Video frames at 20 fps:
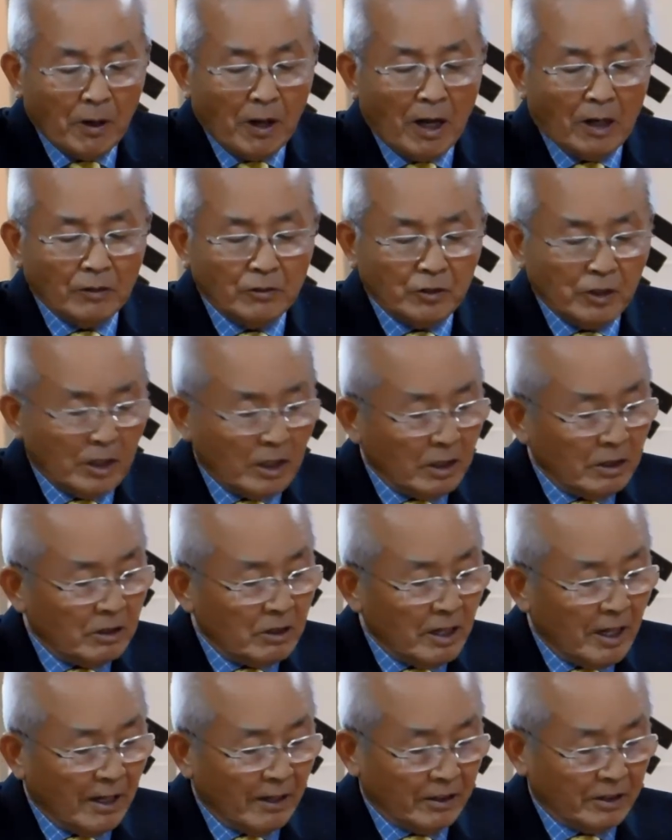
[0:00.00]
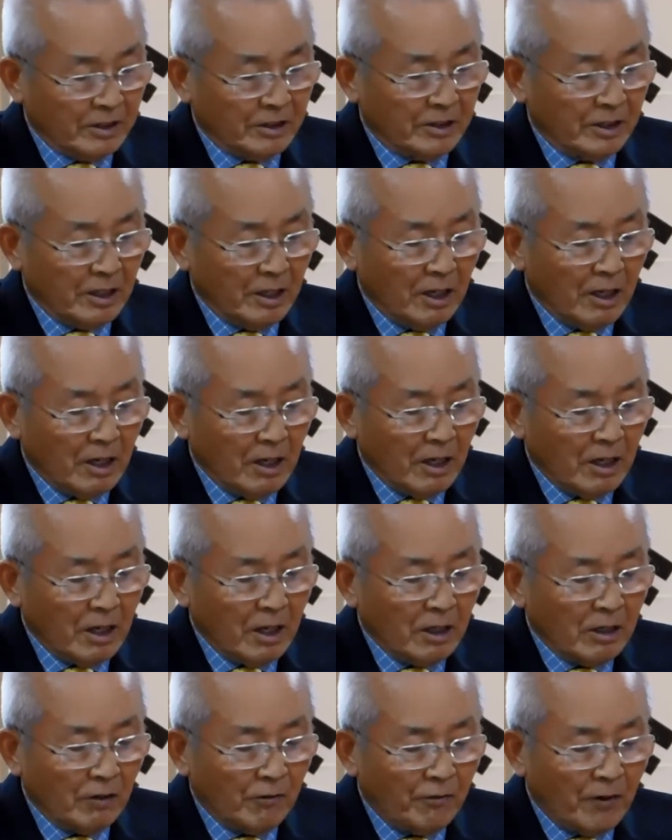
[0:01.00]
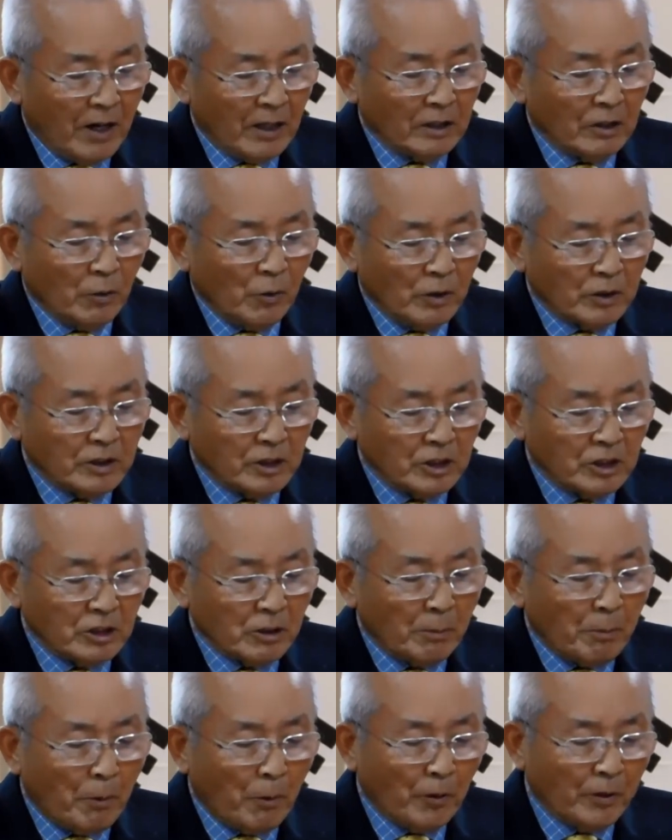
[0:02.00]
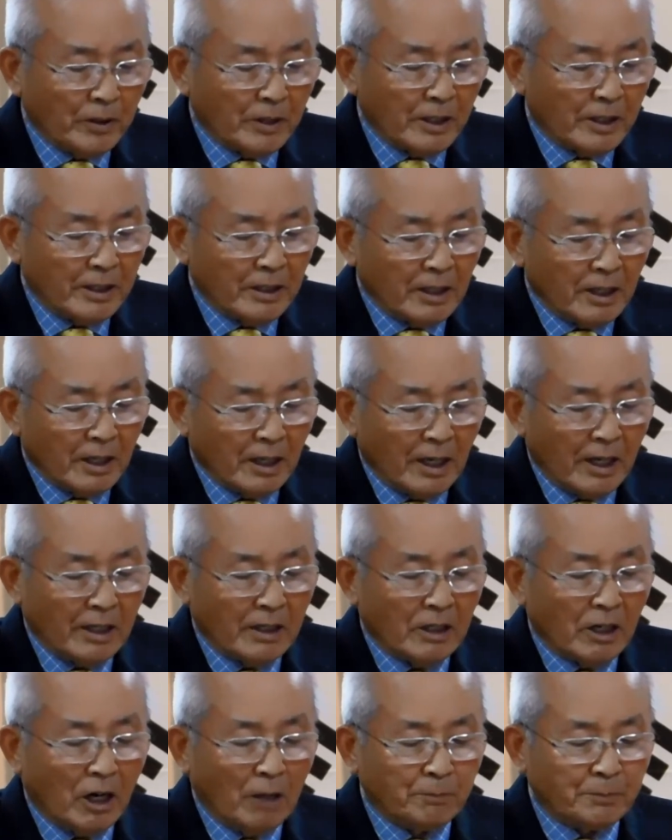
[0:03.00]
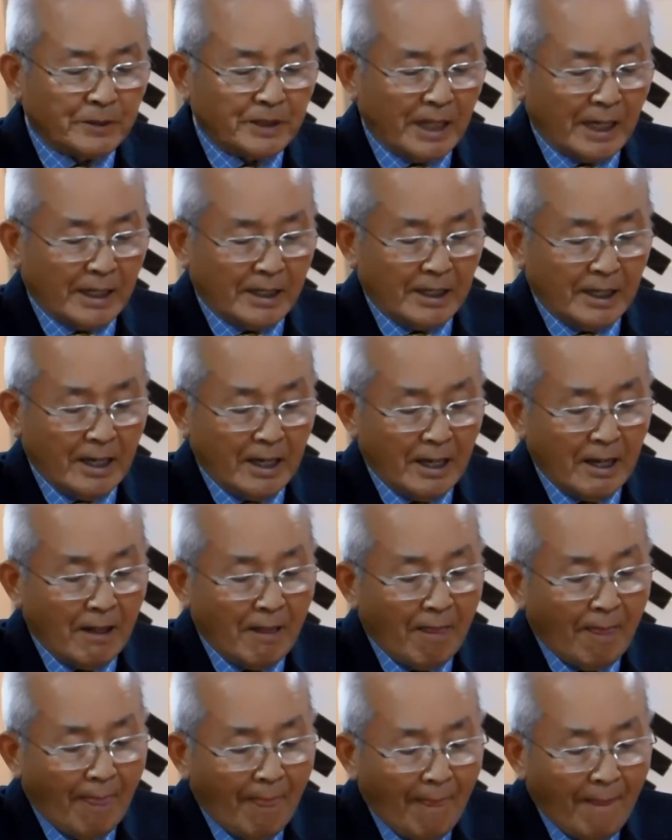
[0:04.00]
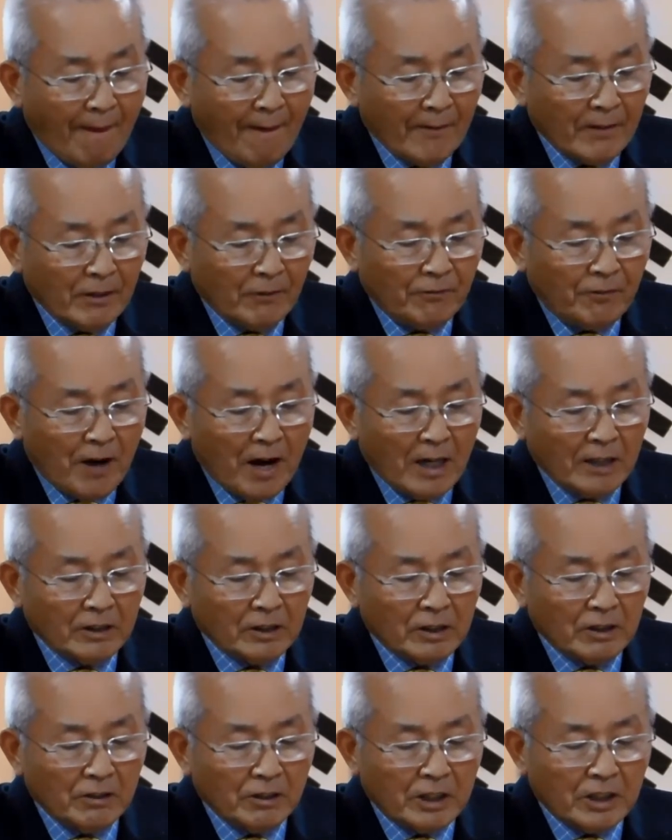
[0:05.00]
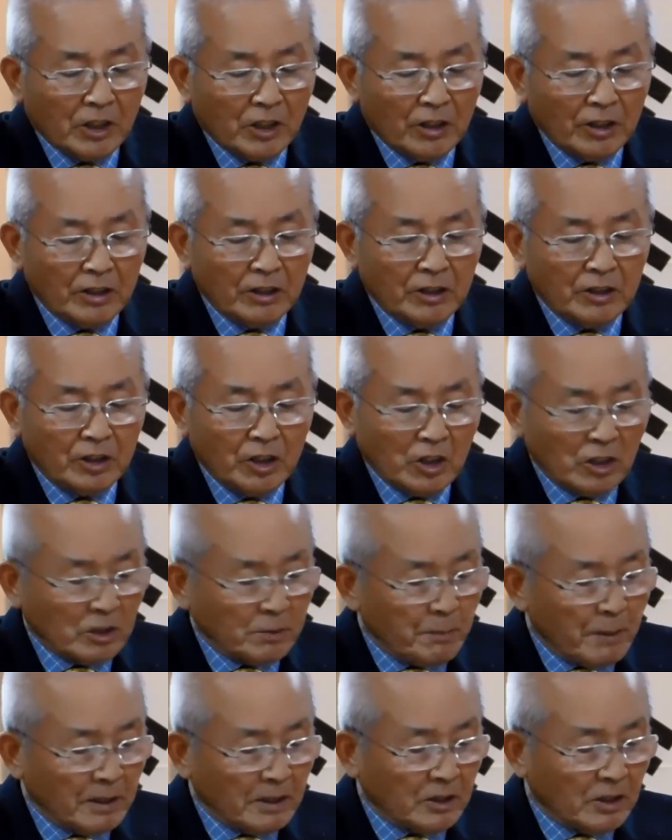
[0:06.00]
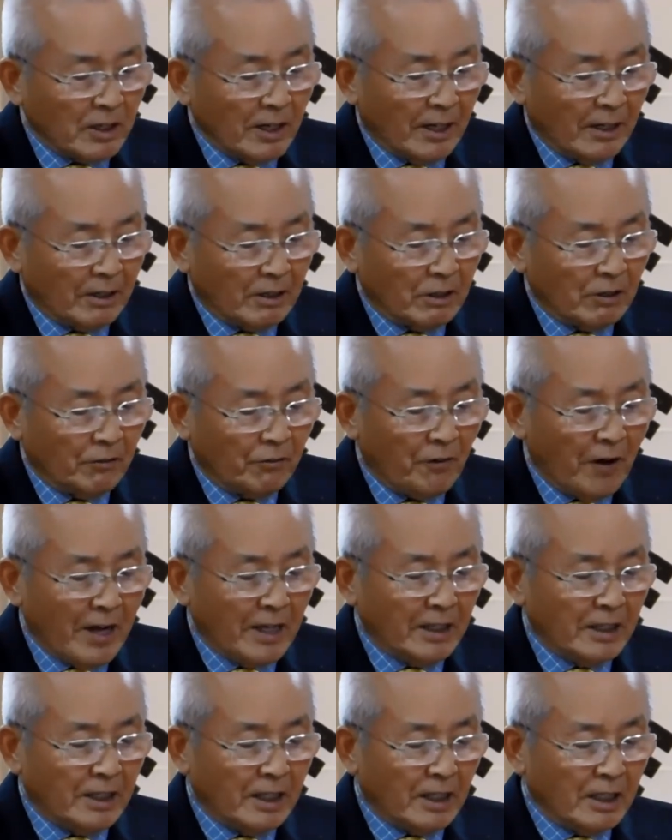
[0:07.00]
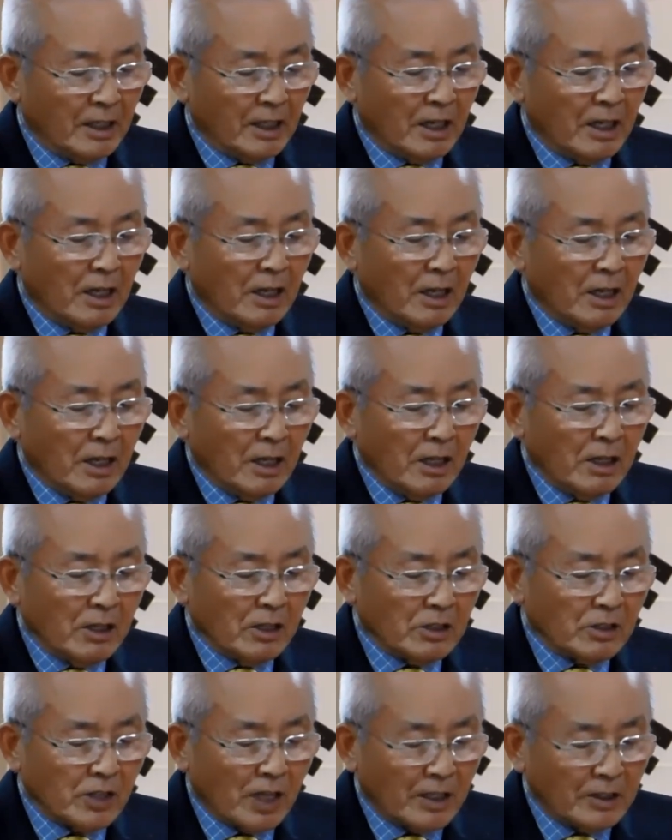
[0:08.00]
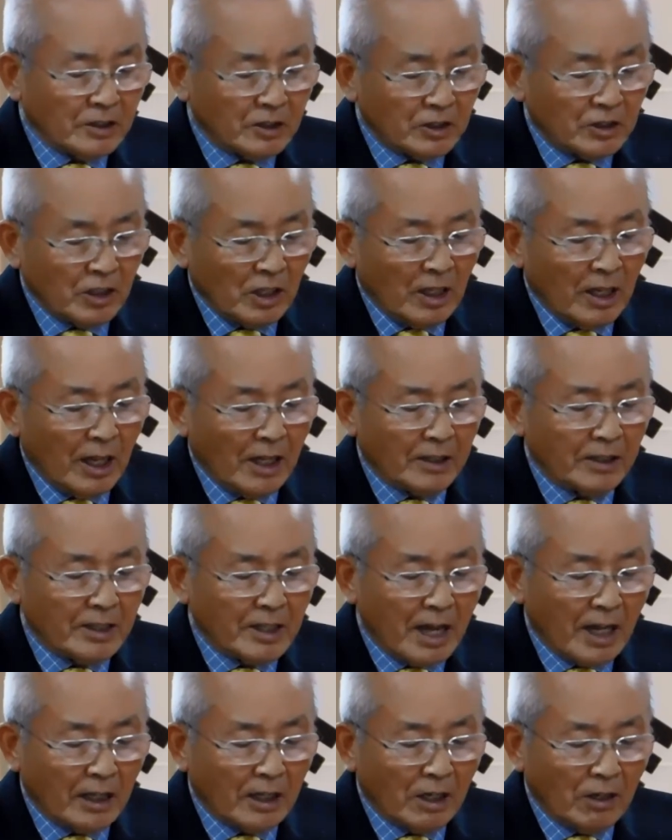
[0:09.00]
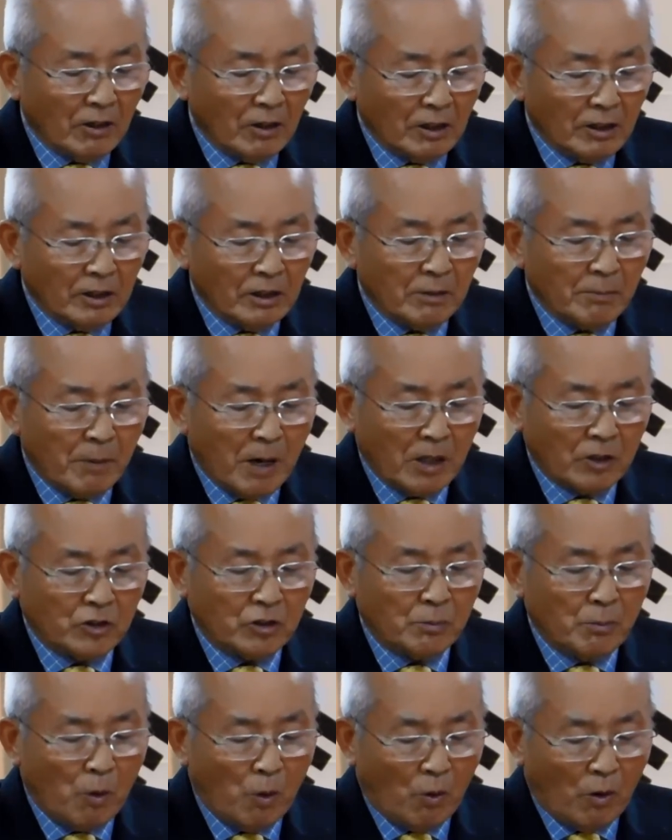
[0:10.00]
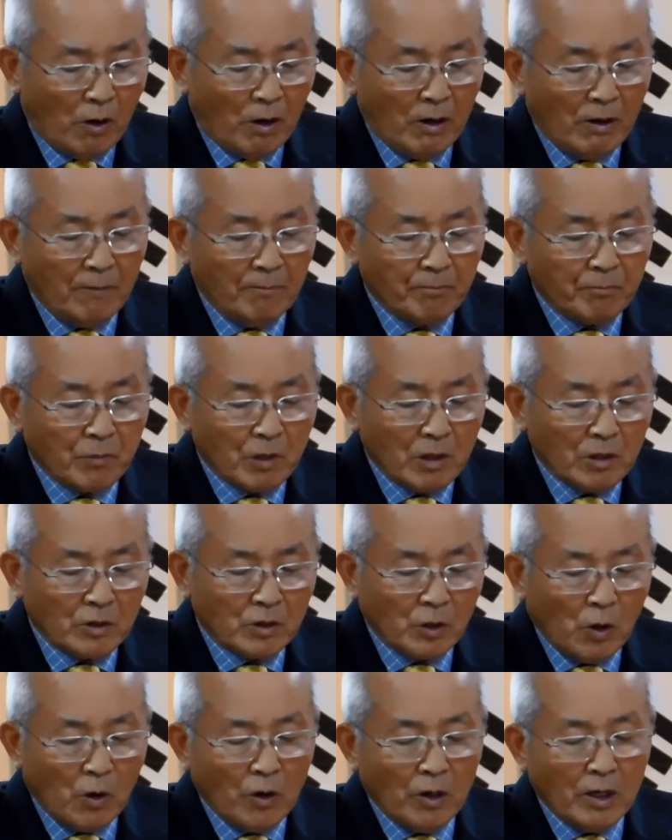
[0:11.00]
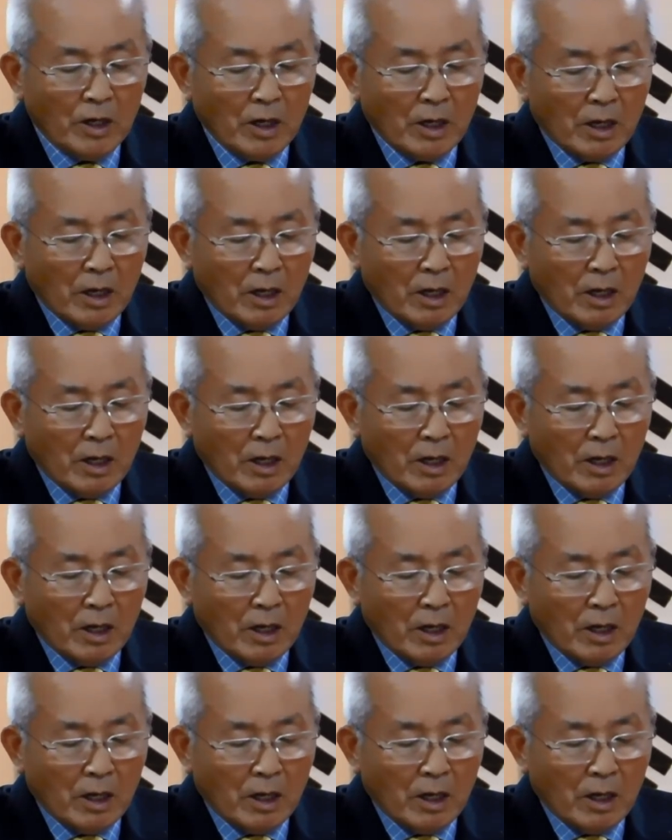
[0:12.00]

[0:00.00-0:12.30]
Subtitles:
hundred letters. The father was disappointed and upset. The father returned 6 months later, finding his son still had not learned much more. So